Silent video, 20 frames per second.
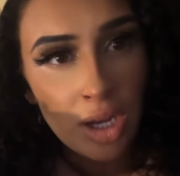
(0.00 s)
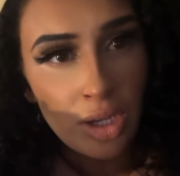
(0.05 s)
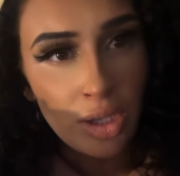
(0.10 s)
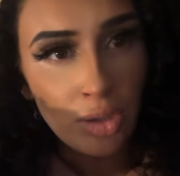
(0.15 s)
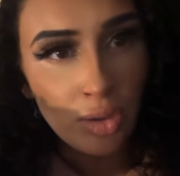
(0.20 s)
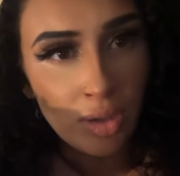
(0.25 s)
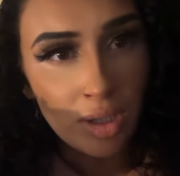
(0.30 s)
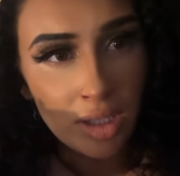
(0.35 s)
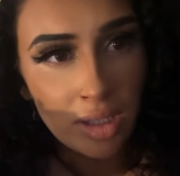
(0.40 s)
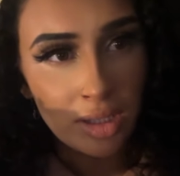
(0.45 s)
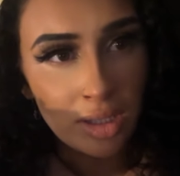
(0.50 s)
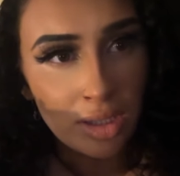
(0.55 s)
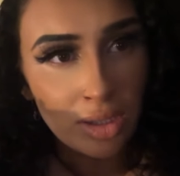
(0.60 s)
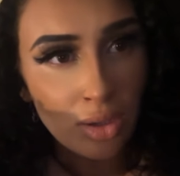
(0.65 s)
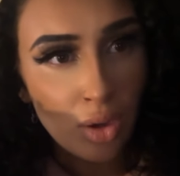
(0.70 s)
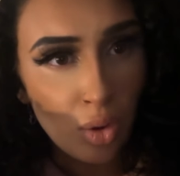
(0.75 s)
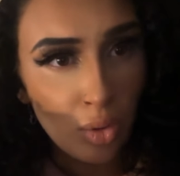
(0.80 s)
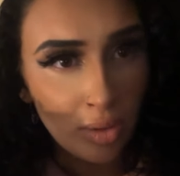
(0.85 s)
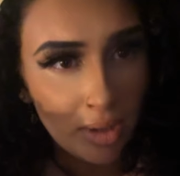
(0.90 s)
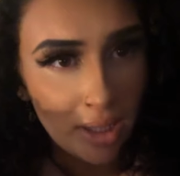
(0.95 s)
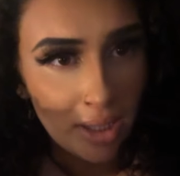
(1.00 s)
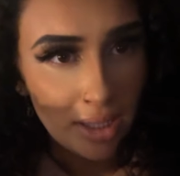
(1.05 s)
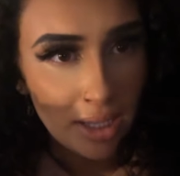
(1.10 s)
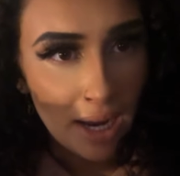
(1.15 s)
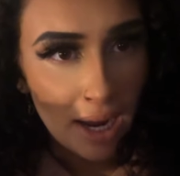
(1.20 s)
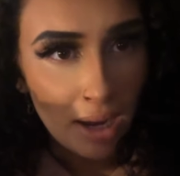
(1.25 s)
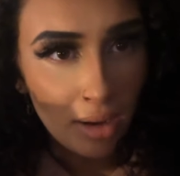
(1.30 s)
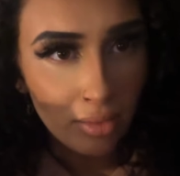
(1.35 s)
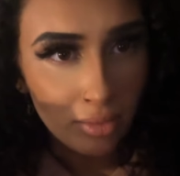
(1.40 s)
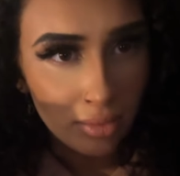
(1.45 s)
you couldn't just hold it
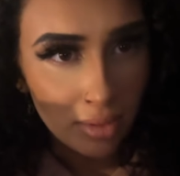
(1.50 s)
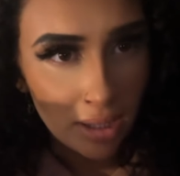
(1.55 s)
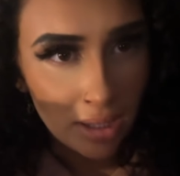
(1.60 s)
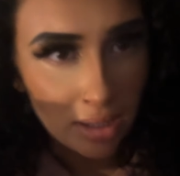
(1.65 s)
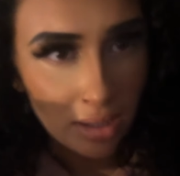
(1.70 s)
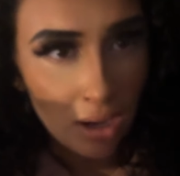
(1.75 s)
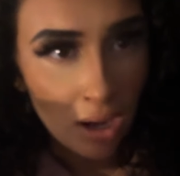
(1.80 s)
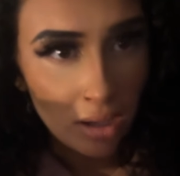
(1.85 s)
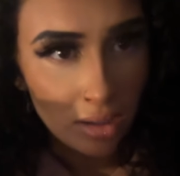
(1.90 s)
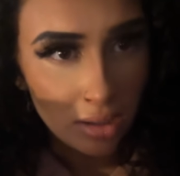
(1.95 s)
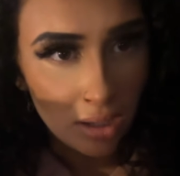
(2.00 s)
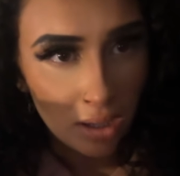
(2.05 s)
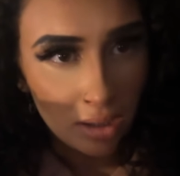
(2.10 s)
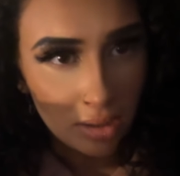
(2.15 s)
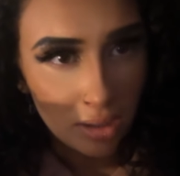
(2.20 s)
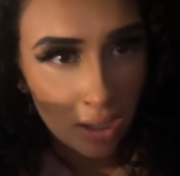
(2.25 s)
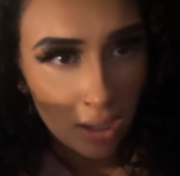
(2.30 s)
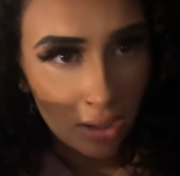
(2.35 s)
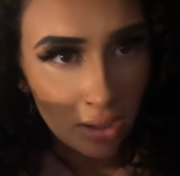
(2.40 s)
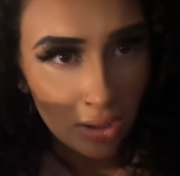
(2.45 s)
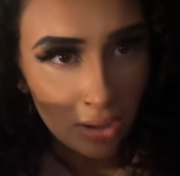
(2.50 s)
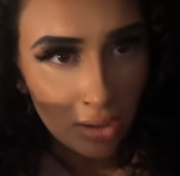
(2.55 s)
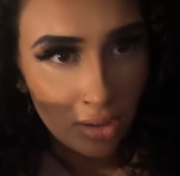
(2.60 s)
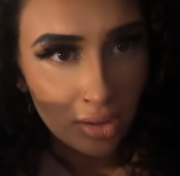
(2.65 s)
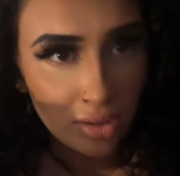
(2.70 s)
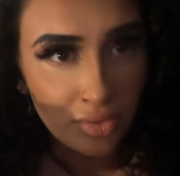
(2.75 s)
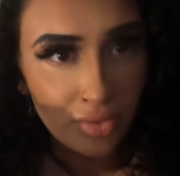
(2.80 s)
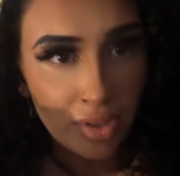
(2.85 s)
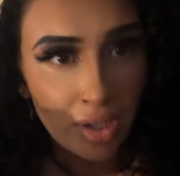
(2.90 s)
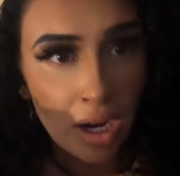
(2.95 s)
down and not talk to other
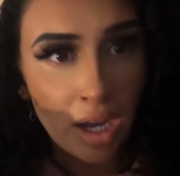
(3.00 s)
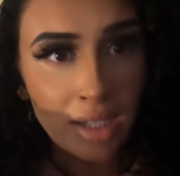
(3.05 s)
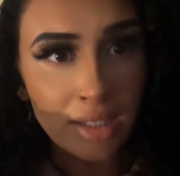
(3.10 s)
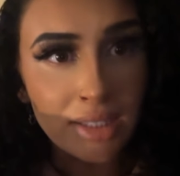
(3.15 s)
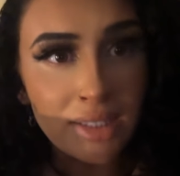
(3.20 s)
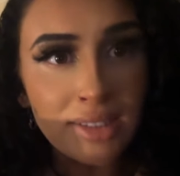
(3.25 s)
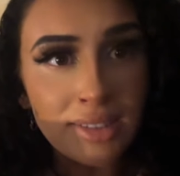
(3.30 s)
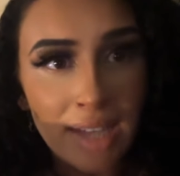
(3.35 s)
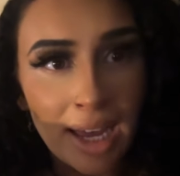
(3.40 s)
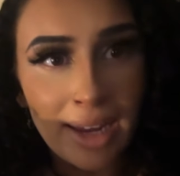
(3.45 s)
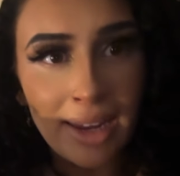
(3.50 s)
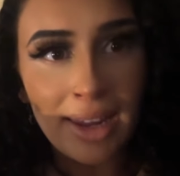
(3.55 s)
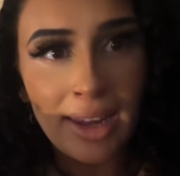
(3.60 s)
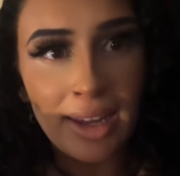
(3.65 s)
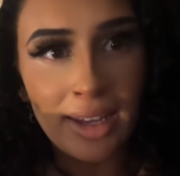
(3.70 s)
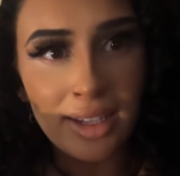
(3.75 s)
girls for a second,